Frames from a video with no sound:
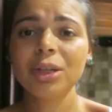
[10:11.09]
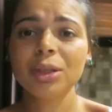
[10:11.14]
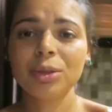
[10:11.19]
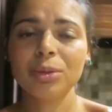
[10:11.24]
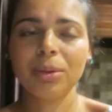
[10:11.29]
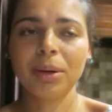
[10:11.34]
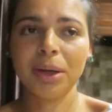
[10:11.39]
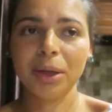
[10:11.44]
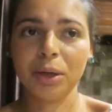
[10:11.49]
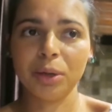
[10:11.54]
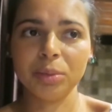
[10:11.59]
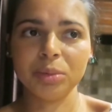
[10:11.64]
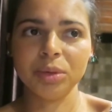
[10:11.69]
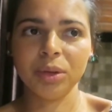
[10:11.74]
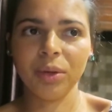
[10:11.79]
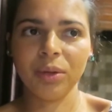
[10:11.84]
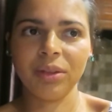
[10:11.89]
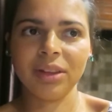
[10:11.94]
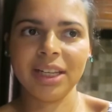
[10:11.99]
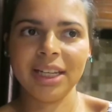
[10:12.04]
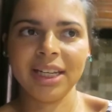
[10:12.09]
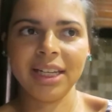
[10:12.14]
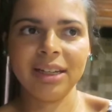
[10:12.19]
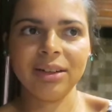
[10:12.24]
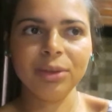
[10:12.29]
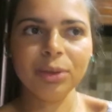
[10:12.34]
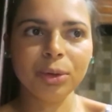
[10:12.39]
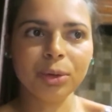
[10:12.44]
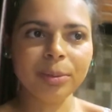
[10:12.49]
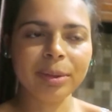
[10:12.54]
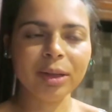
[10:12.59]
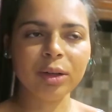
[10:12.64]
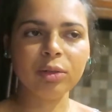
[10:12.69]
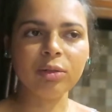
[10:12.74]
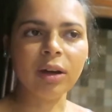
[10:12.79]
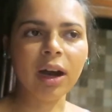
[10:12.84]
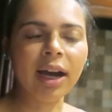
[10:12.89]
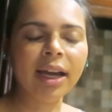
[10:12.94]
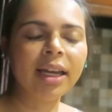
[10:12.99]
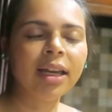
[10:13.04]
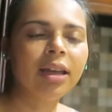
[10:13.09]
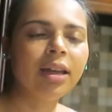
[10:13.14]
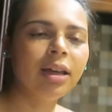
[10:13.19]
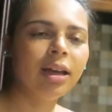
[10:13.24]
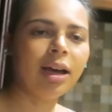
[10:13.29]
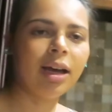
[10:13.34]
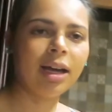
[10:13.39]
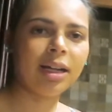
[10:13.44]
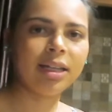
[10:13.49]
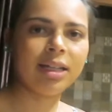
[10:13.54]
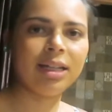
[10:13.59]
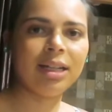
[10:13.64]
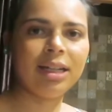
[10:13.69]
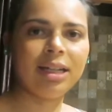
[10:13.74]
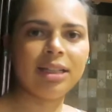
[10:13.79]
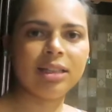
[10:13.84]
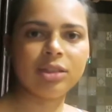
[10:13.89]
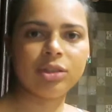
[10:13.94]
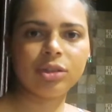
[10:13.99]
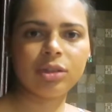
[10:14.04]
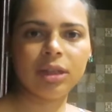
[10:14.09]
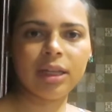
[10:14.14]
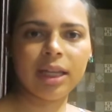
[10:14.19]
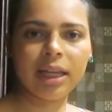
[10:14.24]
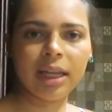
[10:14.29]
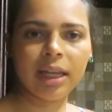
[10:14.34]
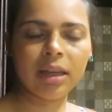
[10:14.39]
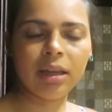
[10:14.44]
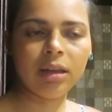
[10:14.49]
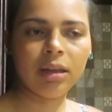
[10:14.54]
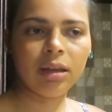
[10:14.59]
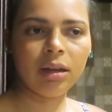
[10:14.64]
So I hopped on thinking, oh, we'll be all right, and literally